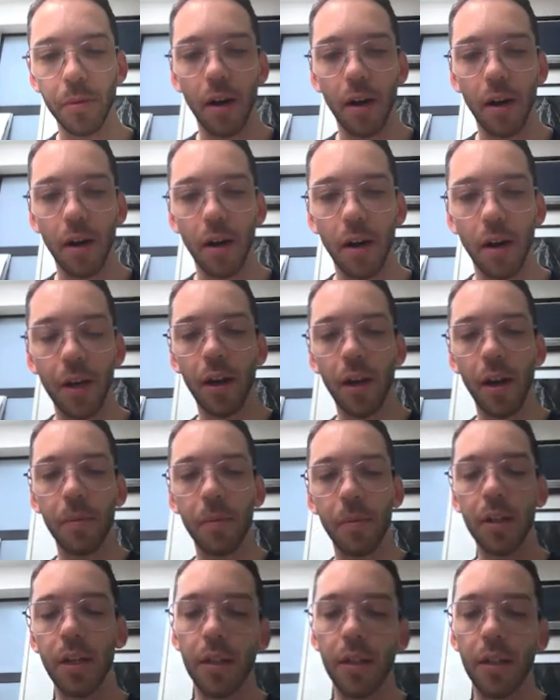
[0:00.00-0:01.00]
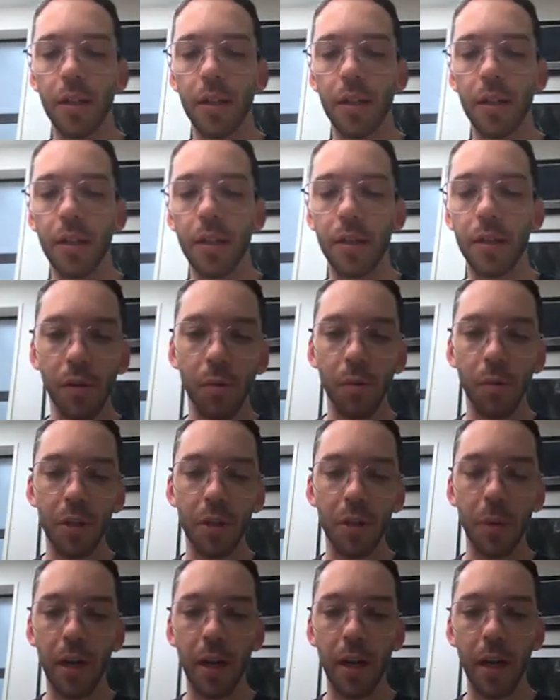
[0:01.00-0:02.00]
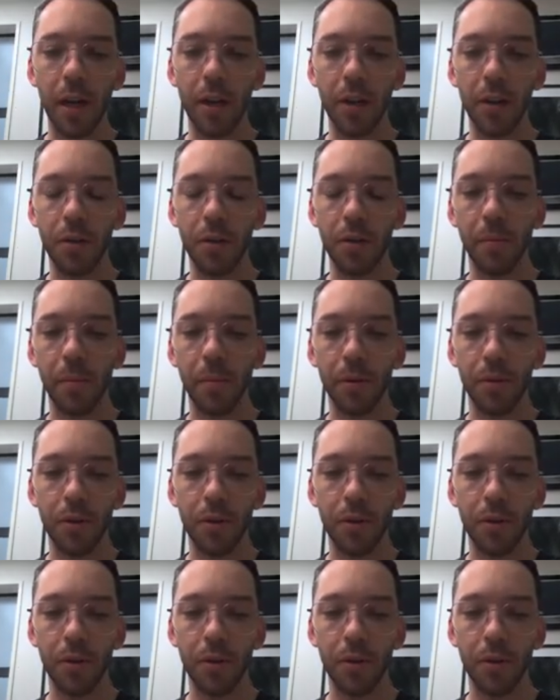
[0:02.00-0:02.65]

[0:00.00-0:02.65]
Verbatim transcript: that ended up as a decent-sized hole once we cleared it